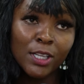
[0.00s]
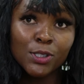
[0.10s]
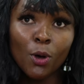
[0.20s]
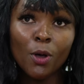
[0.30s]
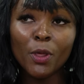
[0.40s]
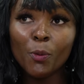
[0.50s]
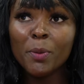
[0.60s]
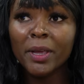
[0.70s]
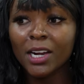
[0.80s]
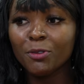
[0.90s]
So the
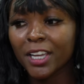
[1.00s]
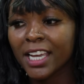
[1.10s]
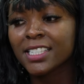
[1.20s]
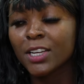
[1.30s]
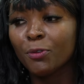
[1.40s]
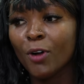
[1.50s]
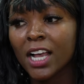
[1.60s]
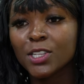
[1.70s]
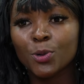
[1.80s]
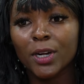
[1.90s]
women advocated for
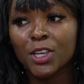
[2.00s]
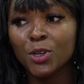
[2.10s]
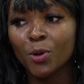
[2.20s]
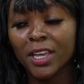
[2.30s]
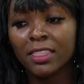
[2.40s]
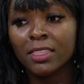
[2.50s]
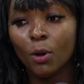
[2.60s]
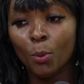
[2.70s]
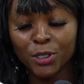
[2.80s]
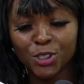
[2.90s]
us to get the
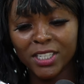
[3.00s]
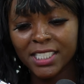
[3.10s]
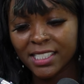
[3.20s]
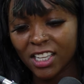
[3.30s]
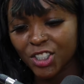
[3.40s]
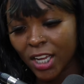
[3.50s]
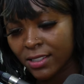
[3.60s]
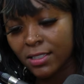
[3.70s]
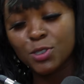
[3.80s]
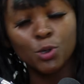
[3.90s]
opportunities and
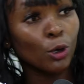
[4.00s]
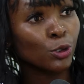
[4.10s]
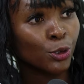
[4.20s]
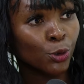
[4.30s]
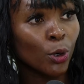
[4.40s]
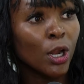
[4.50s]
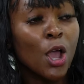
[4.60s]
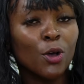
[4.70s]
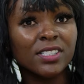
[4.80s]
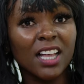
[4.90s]
chances to go to school.
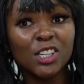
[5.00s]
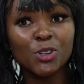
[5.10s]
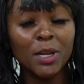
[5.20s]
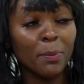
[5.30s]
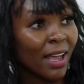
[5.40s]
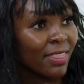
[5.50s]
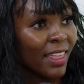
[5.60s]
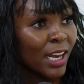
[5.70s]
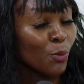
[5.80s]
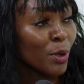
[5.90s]
Because actually back
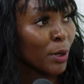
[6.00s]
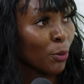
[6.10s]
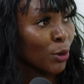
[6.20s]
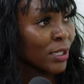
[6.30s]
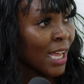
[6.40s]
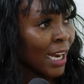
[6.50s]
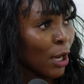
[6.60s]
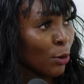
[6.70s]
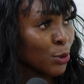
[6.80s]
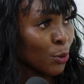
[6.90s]
then, women were not
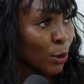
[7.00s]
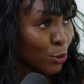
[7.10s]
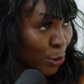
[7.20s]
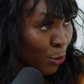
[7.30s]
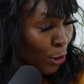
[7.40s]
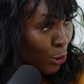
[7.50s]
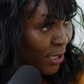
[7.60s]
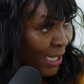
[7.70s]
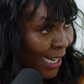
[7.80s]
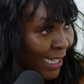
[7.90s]
allowed to go to school to
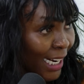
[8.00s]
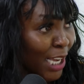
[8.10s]
study.